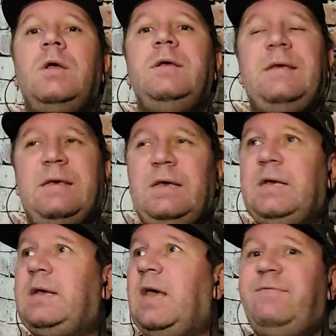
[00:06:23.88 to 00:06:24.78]
he
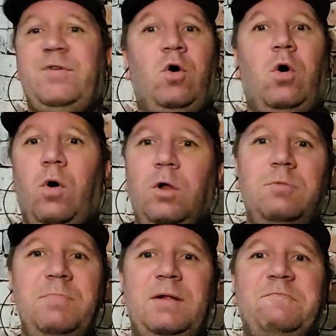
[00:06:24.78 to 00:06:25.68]
gave the whole
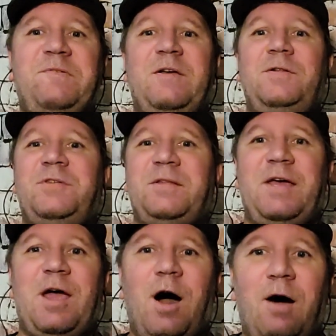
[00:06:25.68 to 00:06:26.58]
midfield the
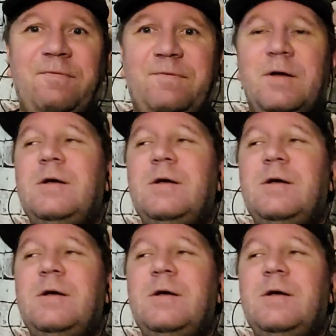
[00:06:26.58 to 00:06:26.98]
day off,